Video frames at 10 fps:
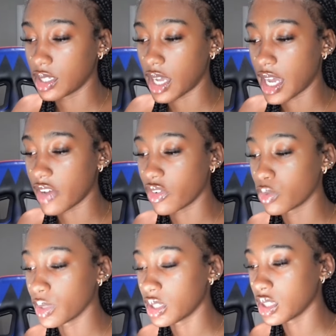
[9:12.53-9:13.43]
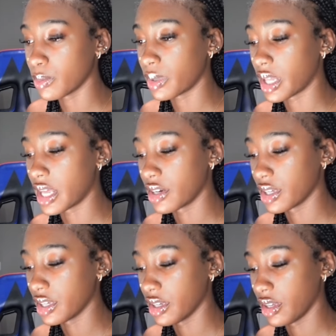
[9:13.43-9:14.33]
I have a weekly planner
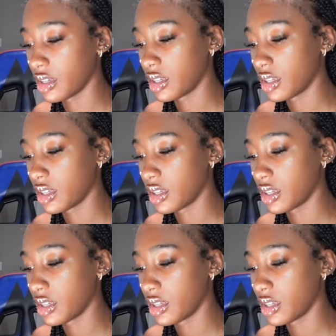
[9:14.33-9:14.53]
here